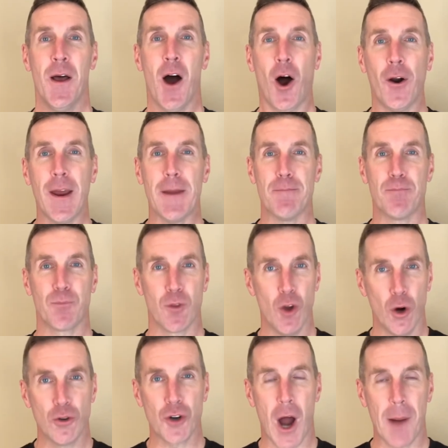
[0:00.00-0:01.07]
All right,
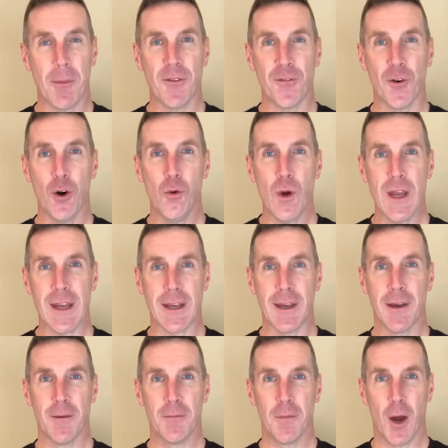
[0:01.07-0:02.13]
no drama for a week.
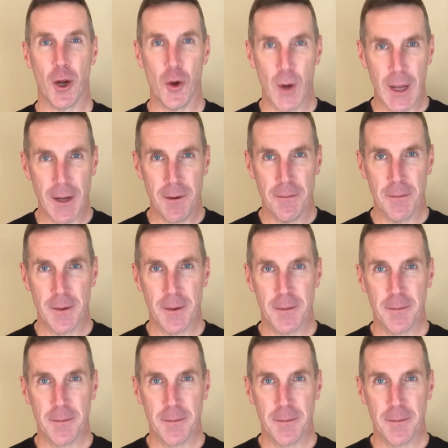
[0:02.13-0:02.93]
Are you in?